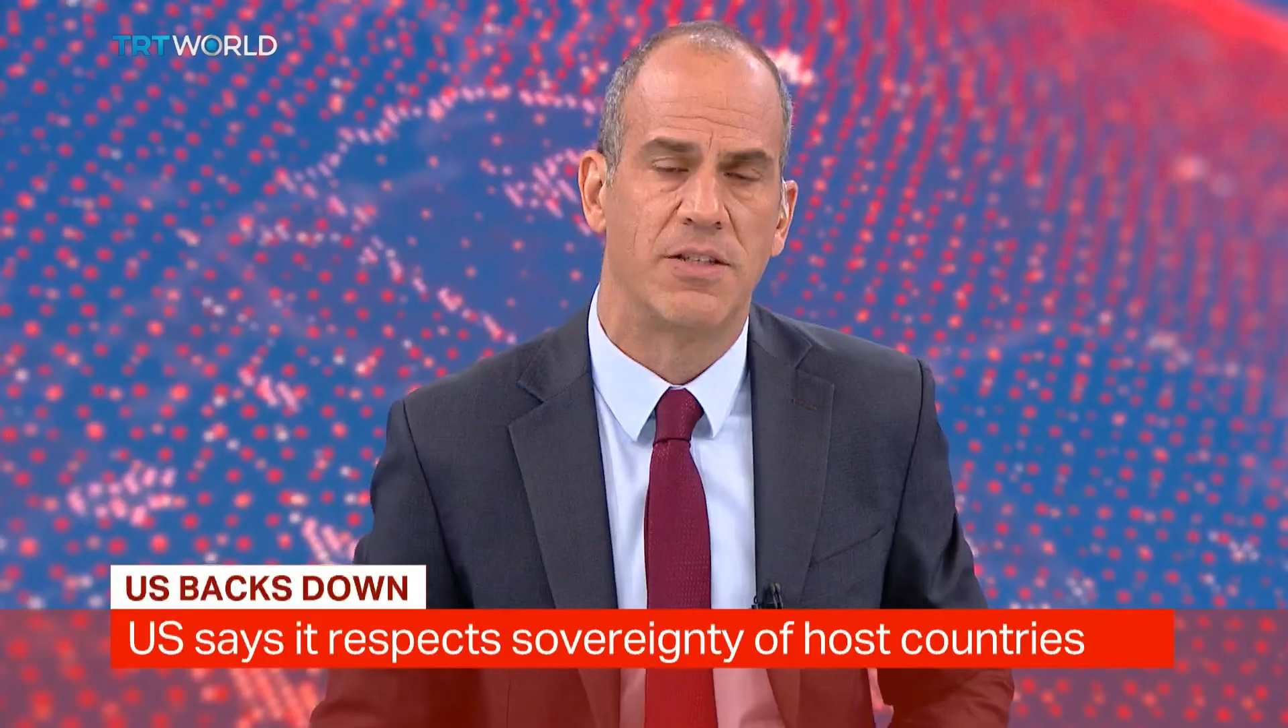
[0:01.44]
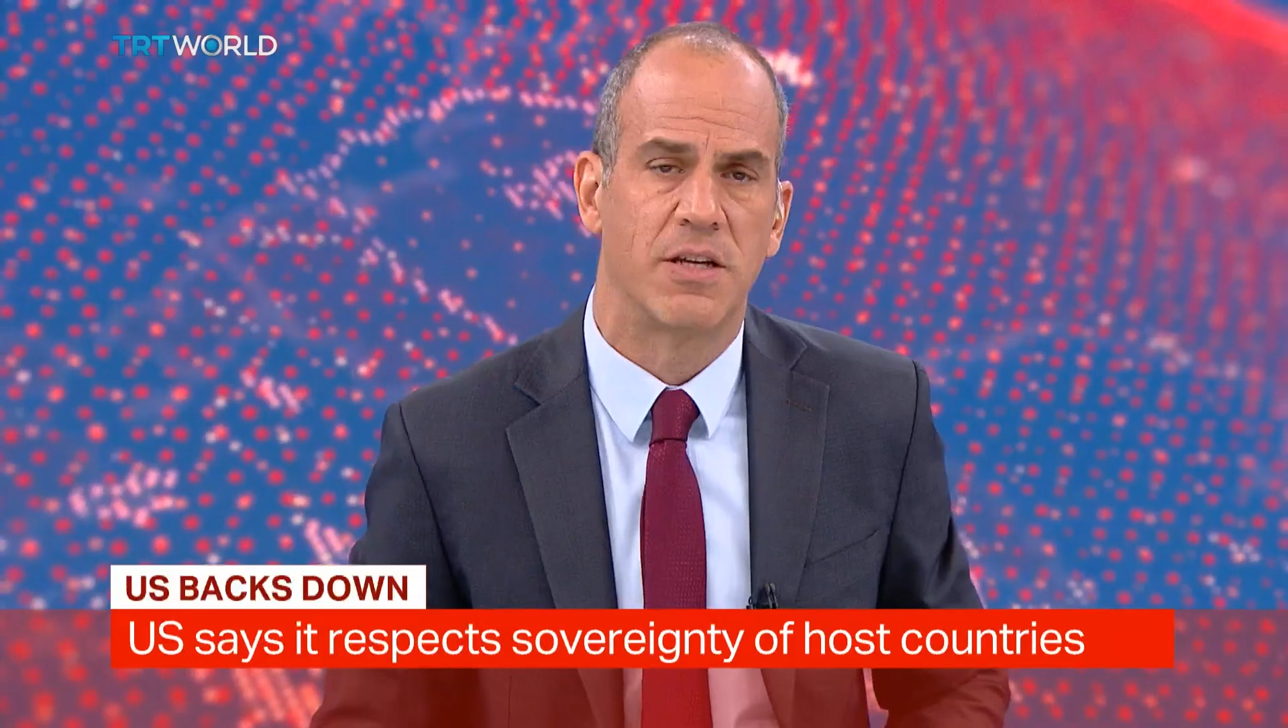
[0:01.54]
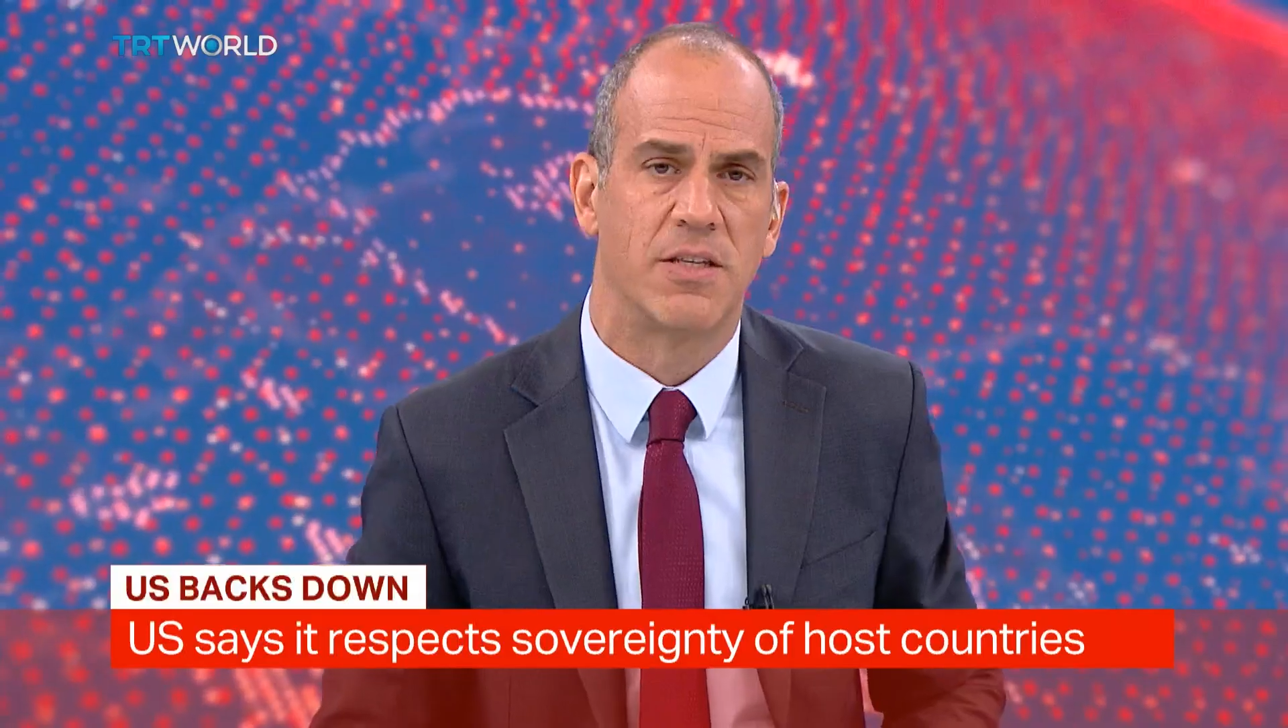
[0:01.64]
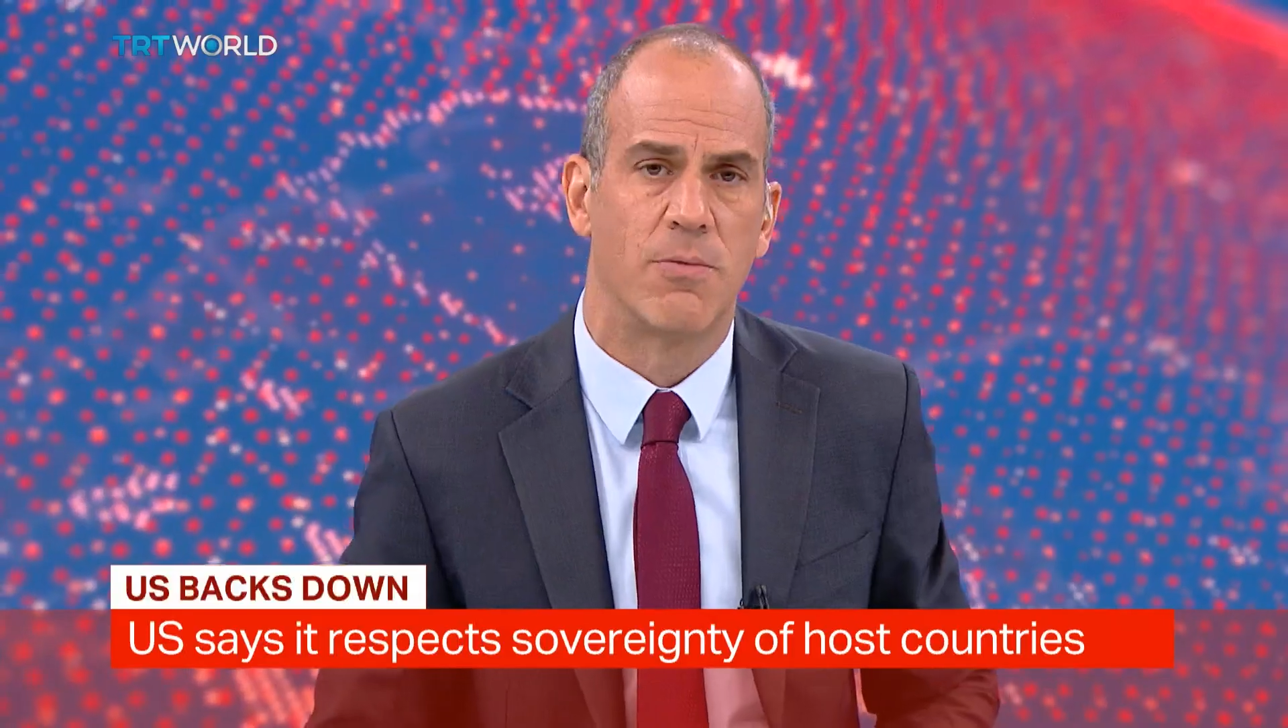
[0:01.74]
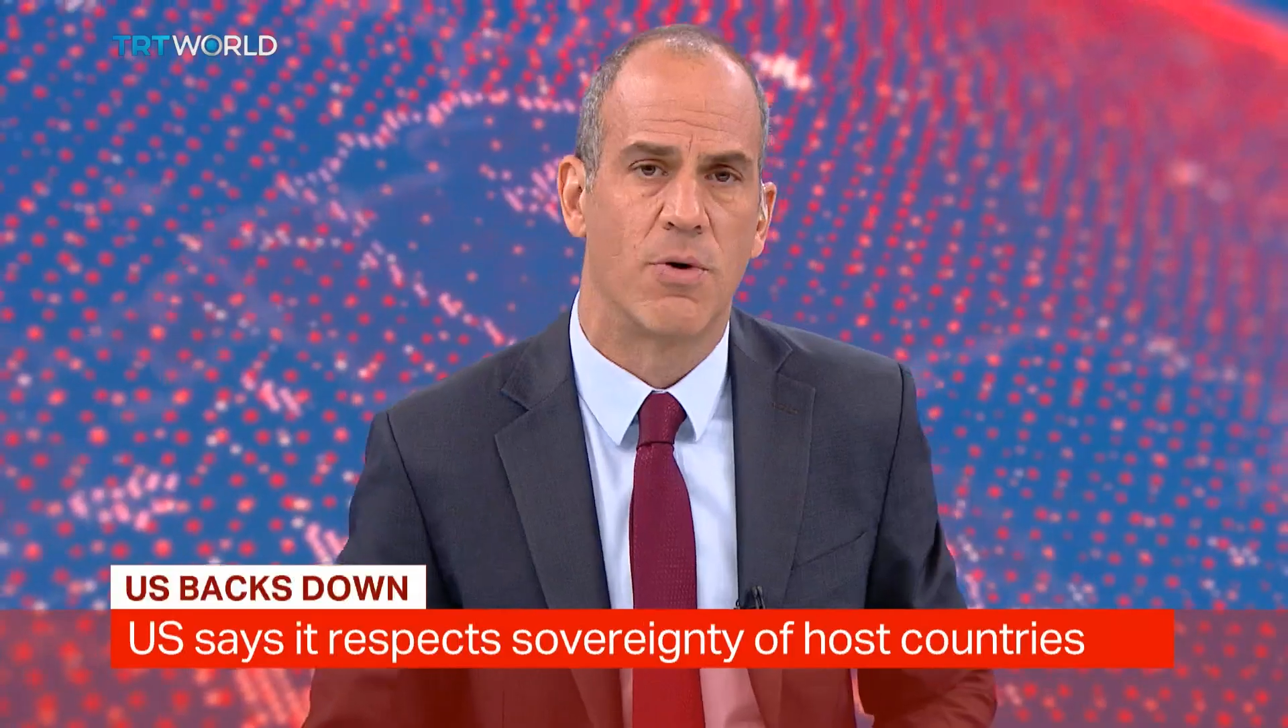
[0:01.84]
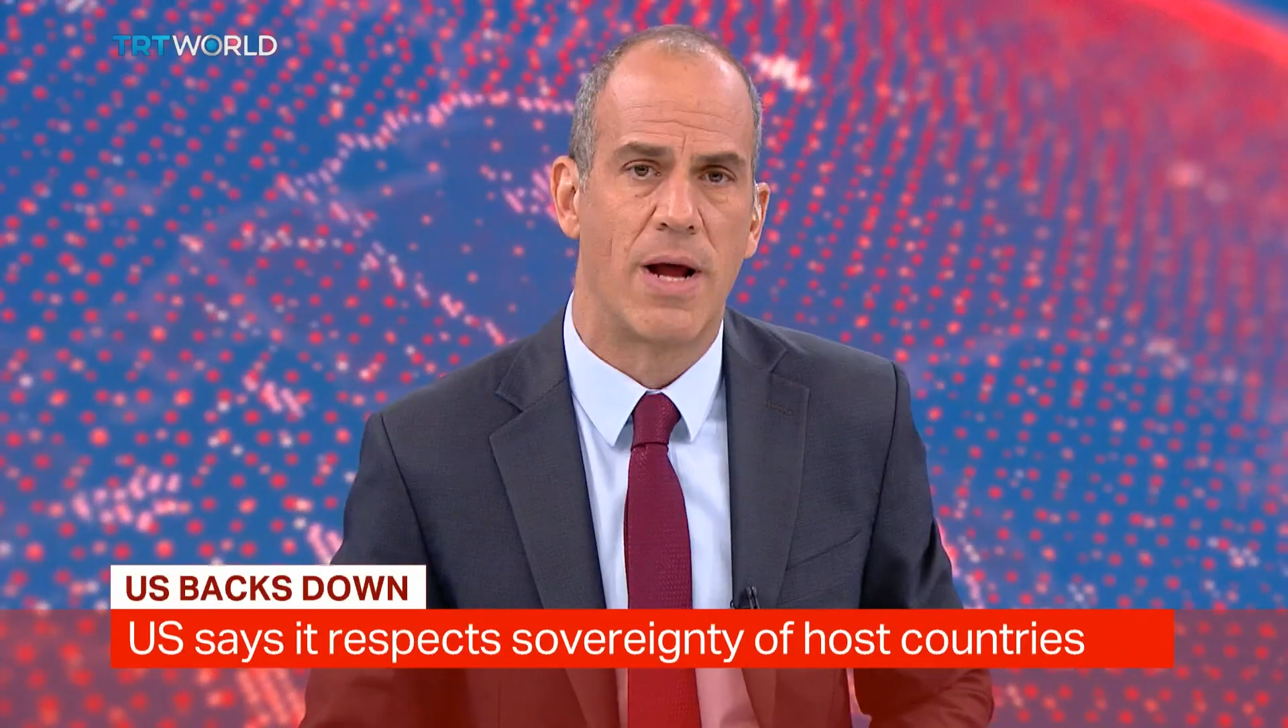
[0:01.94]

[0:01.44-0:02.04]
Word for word: Let's get some more